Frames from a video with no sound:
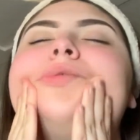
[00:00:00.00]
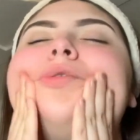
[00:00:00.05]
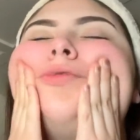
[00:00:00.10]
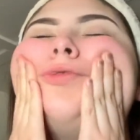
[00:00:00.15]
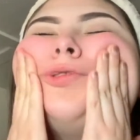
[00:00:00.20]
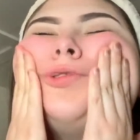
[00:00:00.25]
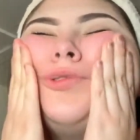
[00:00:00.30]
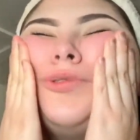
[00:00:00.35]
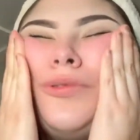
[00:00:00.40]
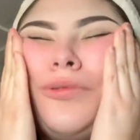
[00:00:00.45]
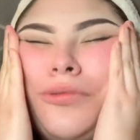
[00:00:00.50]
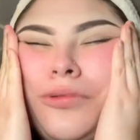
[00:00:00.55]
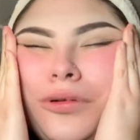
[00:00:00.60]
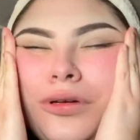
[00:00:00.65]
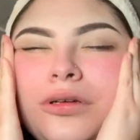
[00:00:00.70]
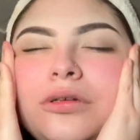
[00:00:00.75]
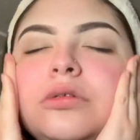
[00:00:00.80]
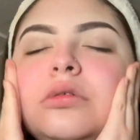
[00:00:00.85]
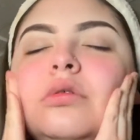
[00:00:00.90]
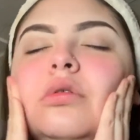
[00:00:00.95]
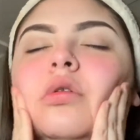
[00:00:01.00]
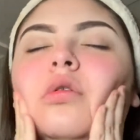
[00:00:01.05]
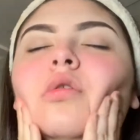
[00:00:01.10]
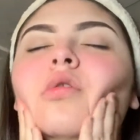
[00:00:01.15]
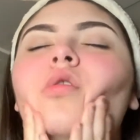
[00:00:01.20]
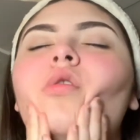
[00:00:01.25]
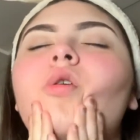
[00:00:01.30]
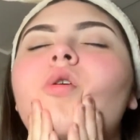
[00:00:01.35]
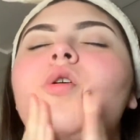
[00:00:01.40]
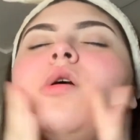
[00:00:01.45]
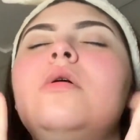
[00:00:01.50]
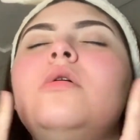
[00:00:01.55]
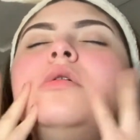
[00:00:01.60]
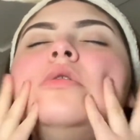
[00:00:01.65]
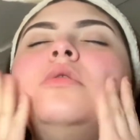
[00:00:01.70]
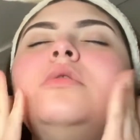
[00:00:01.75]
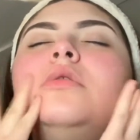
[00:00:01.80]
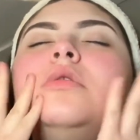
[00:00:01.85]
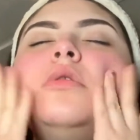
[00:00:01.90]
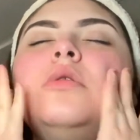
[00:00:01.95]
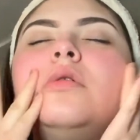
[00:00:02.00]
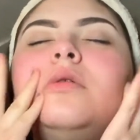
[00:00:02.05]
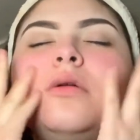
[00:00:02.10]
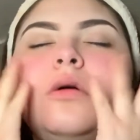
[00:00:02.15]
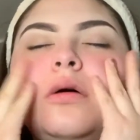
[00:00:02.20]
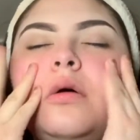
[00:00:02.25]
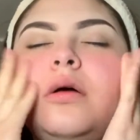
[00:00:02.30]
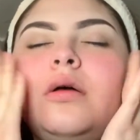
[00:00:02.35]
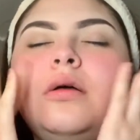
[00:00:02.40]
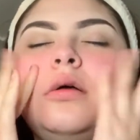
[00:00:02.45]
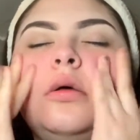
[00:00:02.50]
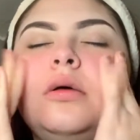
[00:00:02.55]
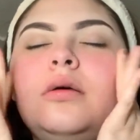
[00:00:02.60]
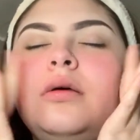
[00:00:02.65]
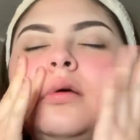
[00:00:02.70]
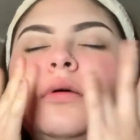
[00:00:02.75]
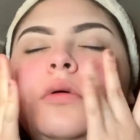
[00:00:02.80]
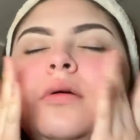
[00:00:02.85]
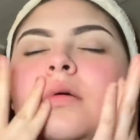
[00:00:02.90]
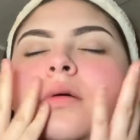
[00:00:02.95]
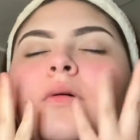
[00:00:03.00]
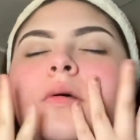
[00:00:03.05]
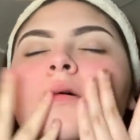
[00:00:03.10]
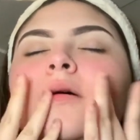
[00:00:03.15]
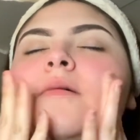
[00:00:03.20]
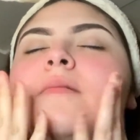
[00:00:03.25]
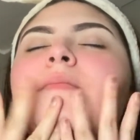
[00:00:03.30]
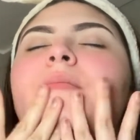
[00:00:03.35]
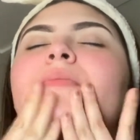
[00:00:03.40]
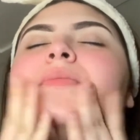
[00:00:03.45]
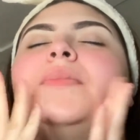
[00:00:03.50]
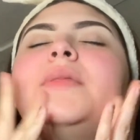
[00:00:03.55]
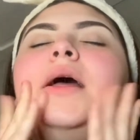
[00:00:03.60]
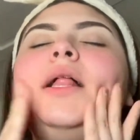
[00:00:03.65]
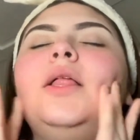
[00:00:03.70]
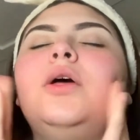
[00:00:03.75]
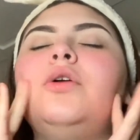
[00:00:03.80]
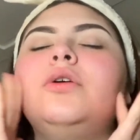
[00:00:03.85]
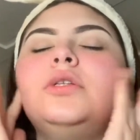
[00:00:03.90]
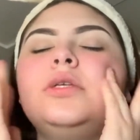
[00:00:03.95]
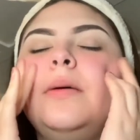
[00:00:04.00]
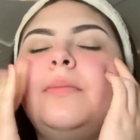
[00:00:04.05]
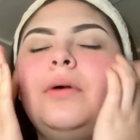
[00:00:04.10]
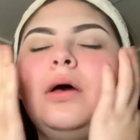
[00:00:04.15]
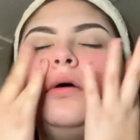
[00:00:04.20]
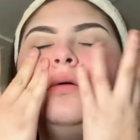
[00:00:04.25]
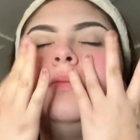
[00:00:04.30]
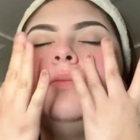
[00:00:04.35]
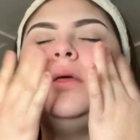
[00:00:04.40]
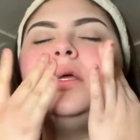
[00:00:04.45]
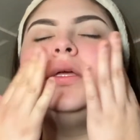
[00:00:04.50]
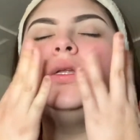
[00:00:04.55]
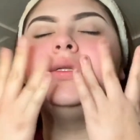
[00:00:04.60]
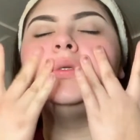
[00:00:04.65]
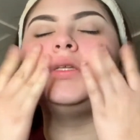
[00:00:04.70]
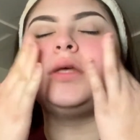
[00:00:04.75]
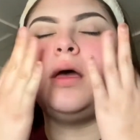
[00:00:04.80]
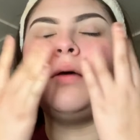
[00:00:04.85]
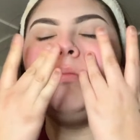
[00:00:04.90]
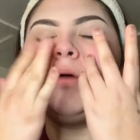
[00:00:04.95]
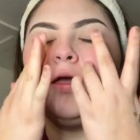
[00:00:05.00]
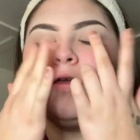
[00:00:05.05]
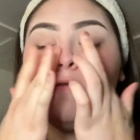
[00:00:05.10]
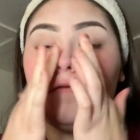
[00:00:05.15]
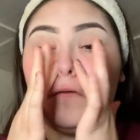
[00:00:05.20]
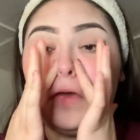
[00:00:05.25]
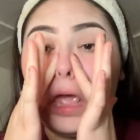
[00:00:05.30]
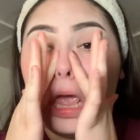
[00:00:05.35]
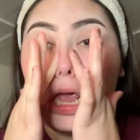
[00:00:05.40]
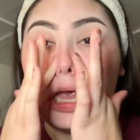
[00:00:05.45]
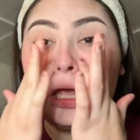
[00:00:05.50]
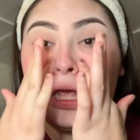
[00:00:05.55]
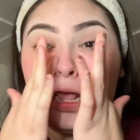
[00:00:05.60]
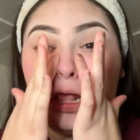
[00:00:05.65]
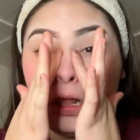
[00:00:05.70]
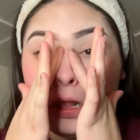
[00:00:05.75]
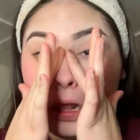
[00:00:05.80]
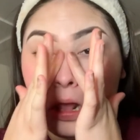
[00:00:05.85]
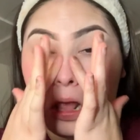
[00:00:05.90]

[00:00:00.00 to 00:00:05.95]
me feel so good. Oh, a little top mint on my face.